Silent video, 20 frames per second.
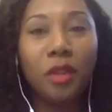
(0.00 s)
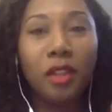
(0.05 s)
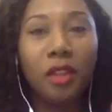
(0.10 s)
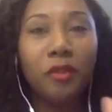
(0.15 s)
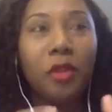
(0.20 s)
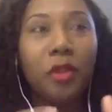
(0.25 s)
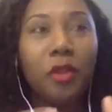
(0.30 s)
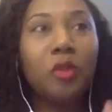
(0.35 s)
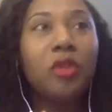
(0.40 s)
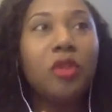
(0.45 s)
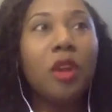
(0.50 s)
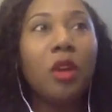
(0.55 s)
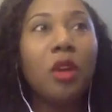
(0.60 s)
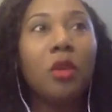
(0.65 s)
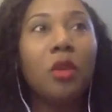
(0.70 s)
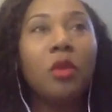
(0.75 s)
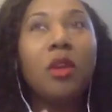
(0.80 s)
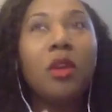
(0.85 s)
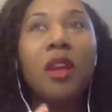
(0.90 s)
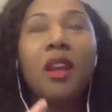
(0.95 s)
if you
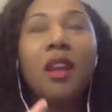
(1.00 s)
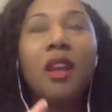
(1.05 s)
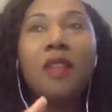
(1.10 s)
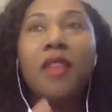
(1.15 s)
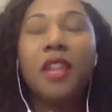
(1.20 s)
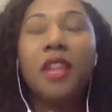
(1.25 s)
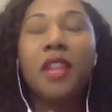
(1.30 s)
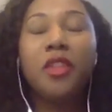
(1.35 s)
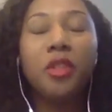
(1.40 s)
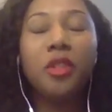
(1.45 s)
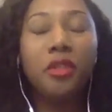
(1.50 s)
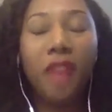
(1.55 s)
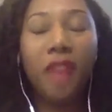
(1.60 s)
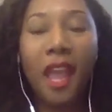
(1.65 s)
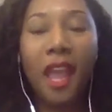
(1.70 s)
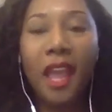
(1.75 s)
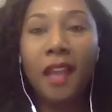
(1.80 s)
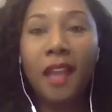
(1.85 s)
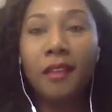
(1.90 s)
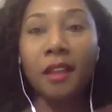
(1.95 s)
know that you've
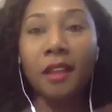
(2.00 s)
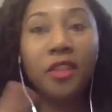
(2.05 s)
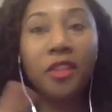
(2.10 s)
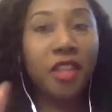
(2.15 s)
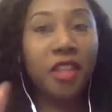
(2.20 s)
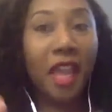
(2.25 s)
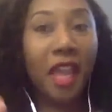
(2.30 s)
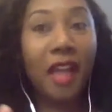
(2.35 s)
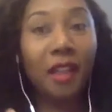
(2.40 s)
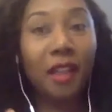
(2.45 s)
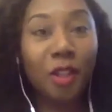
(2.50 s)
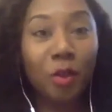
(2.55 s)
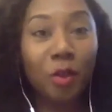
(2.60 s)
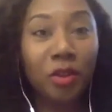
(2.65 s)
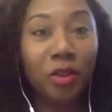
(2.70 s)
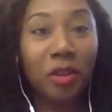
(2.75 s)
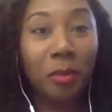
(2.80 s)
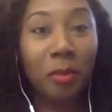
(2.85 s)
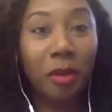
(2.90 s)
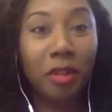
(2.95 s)
had a challenge with
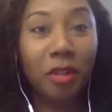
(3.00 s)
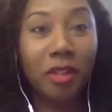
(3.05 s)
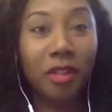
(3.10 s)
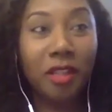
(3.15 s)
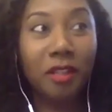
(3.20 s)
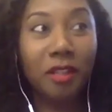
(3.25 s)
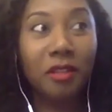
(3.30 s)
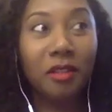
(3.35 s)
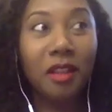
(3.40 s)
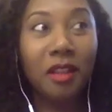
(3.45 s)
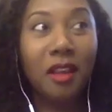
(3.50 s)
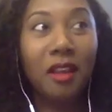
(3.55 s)
the person,